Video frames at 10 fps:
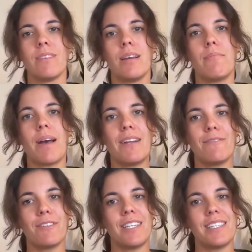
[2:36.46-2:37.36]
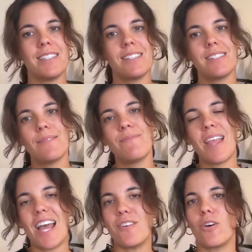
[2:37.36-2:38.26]
mindfulness,
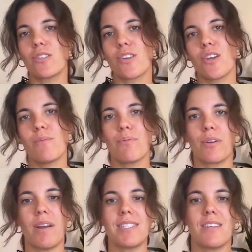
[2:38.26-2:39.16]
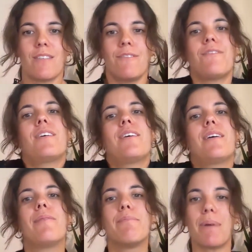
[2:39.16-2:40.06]
and also progressive
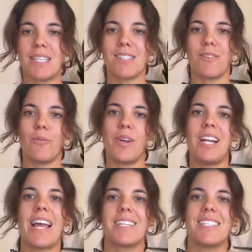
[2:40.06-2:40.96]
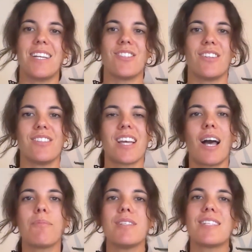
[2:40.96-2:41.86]
muscle relaxation to
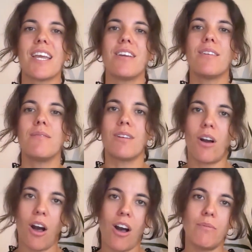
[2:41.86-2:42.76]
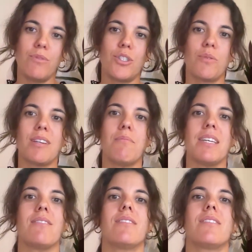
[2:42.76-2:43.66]
help you stay calm during
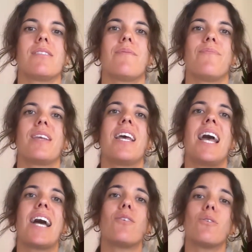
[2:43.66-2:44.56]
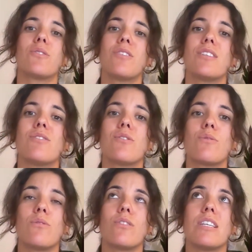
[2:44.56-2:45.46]
meals. And also
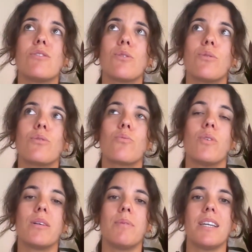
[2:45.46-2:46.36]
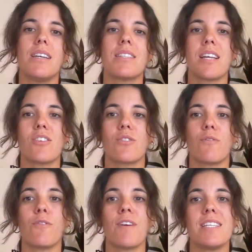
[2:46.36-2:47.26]
these tools will be essential
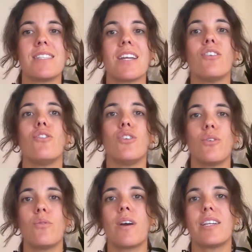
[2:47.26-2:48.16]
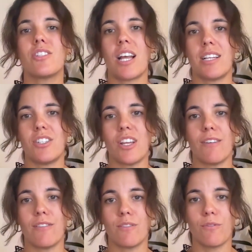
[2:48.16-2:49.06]
for facing new and
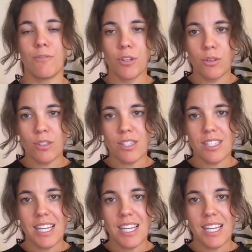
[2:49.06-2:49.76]
challenging foods,